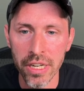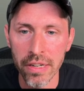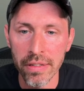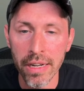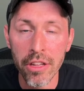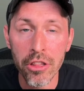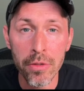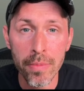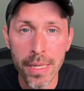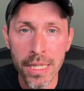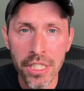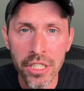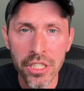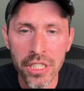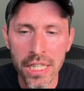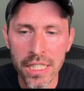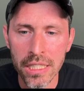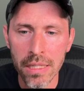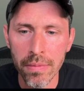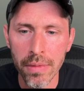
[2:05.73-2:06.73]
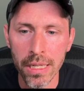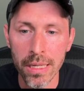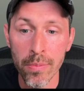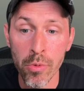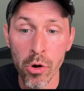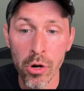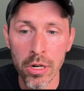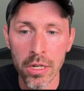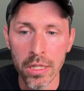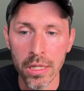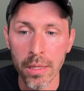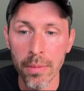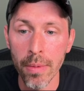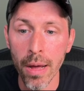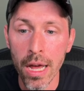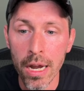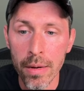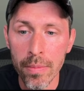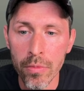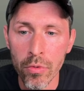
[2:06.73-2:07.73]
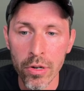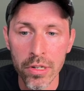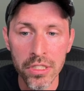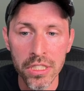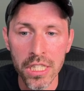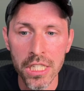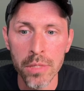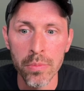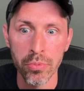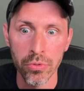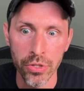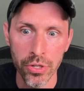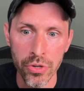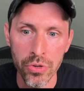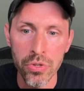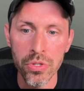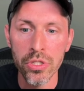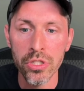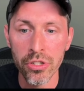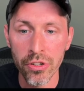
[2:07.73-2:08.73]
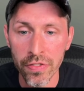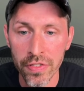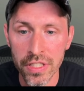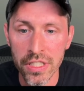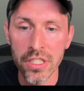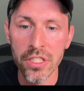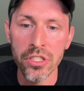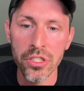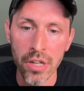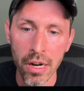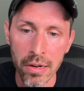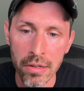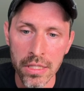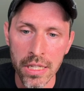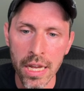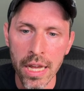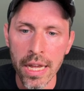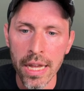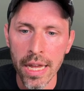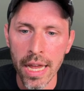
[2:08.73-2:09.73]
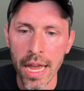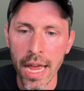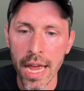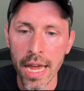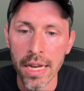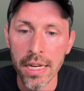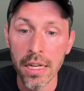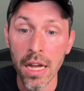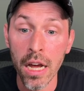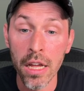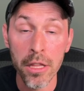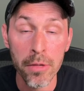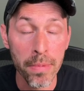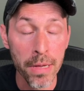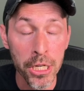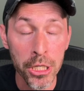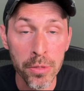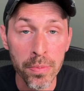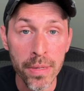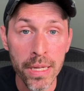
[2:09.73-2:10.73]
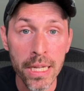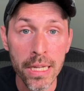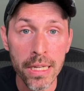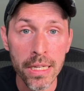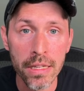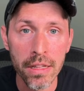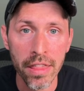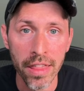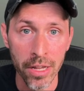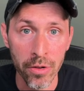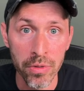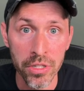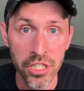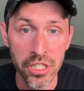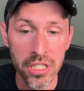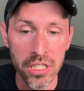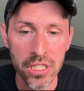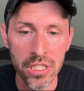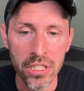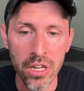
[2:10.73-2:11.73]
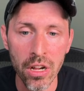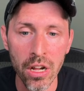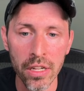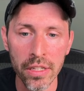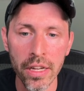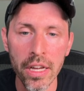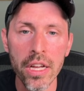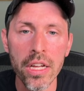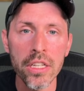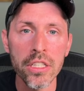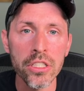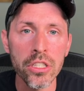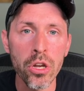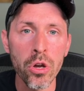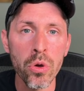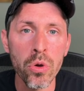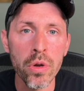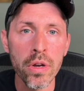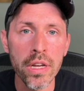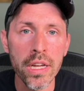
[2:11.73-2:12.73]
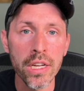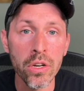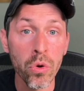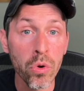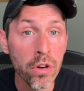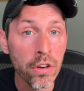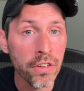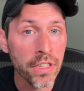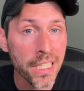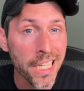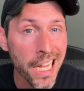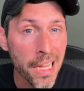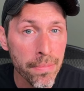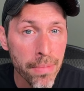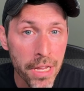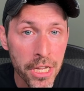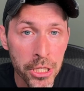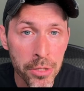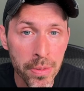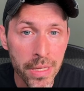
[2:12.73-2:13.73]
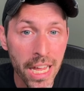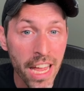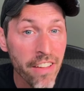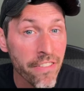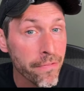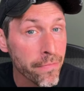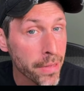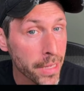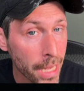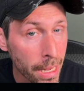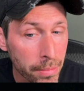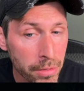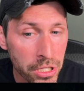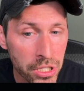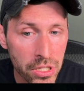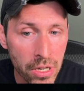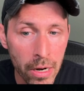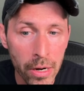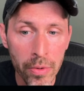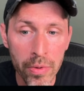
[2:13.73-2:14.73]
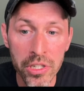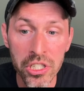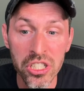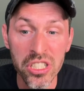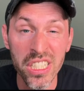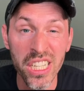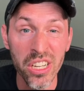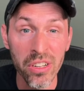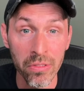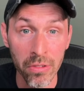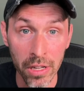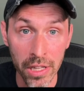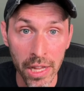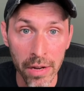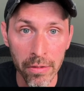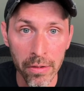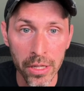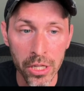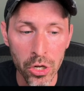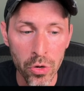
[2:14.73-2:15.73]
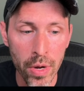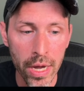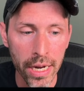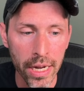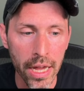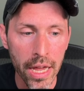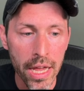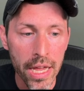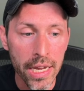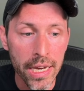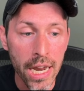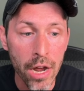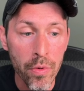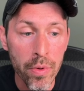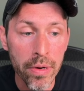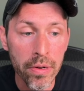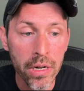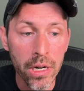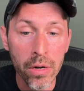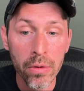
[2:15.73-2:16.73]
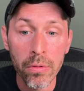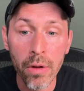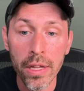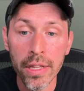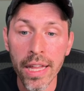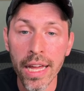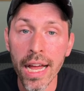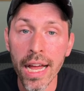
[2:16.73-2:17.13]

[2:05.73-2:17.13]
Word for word: Now the message has something important in the bottom where it says brew services start and uh, the PHP thing we just installed. So in order to get PHP FPM to start, we just need to run that really quick. Now we're going to run that